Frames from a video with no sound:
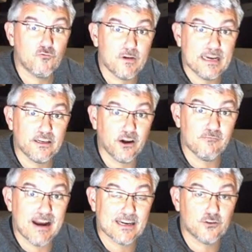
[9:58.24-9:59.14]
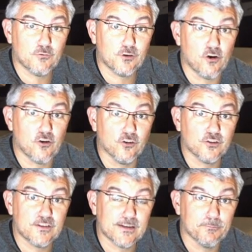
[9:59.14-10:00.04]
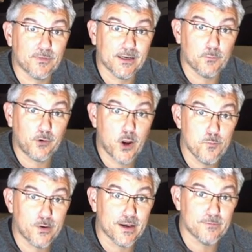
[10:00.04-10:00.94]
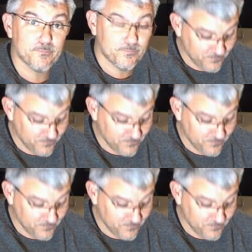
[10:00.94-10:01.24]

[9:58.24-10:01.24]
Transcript: redirect your dog onto something appropriate.